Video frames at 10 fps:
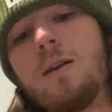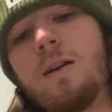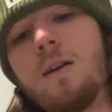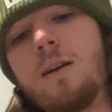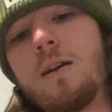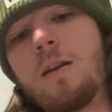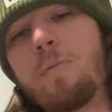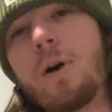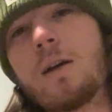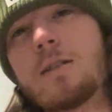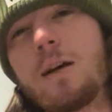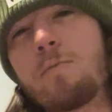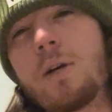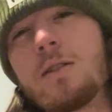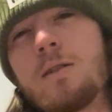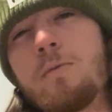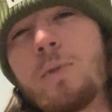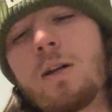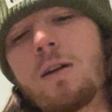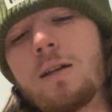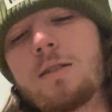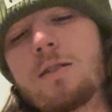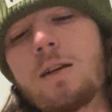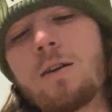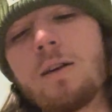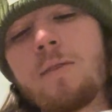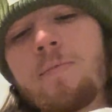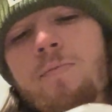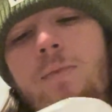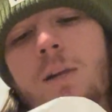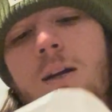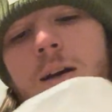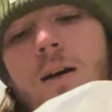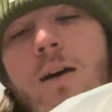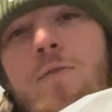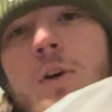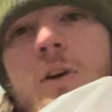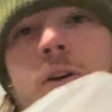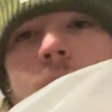And the pot sack might seem a bit unnecessary. I figured